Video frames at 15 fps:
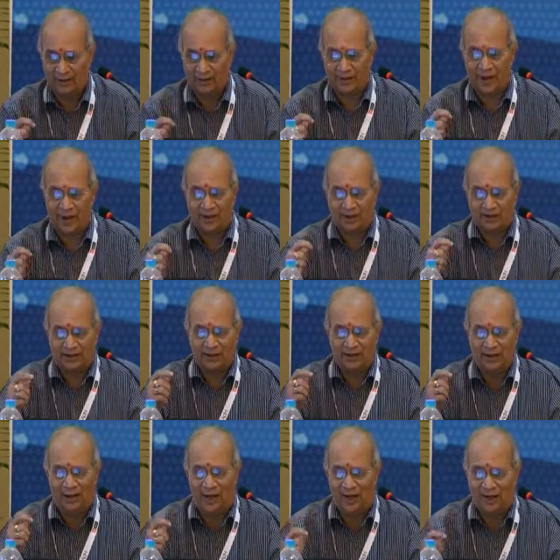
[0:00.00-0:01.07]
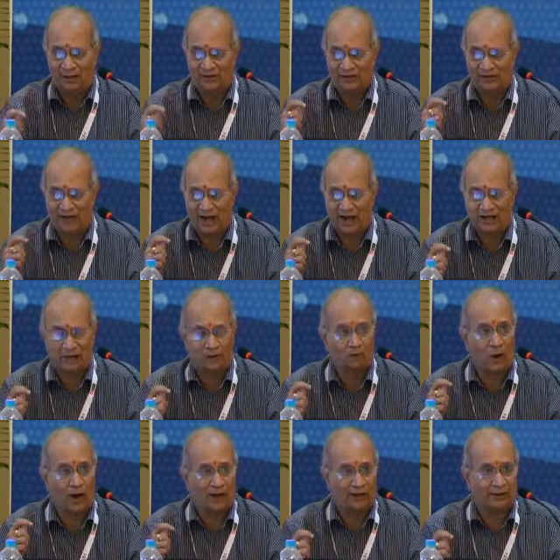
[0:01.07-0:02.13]
Create a single high-level strategic
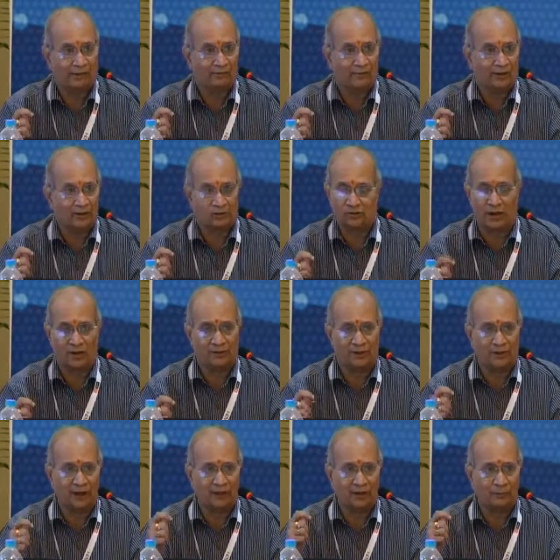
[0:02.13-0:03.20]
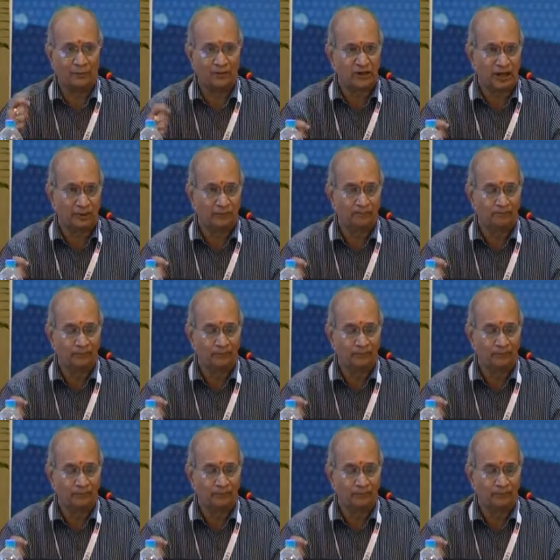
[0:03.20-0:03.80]
body. It's not that empty mission.